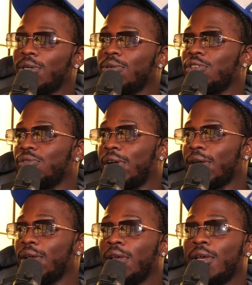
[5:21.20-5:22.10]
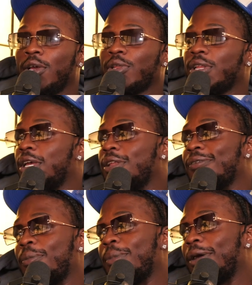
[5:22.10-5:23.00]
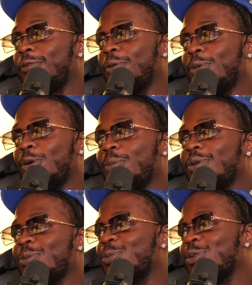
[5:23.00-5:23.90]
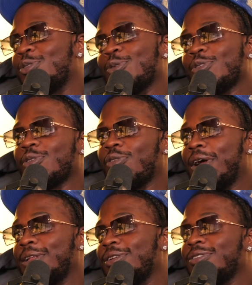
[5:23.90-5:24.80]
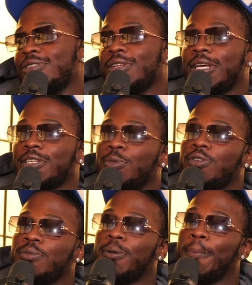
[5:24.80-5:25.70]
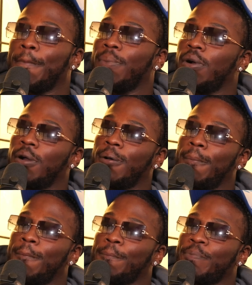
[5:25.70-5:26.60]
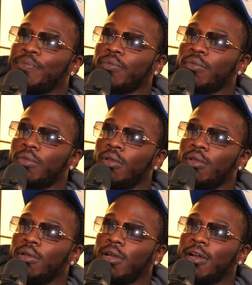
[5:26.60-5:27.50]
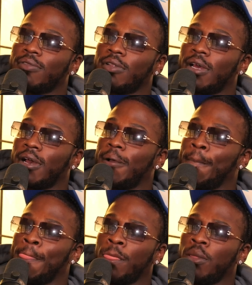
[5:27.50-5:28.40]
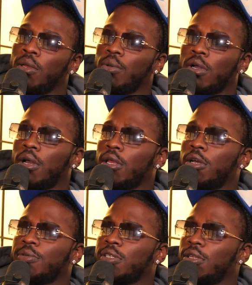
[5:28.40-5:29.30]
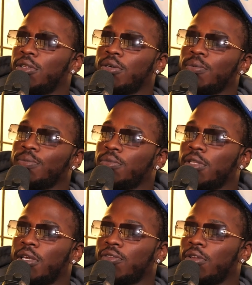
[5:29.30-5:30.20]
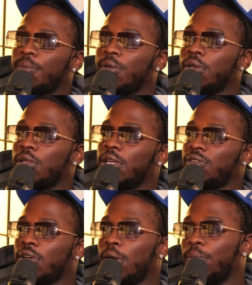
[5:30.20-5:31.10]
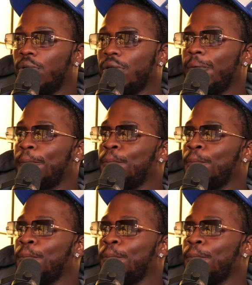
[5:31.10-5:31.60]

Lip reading: killed the track. Didn't hear nothing back for a moment. We were still just grinding onto the next movement. But after that, we got a hit up saying, yo, that it's gonna be on the next Top Boy.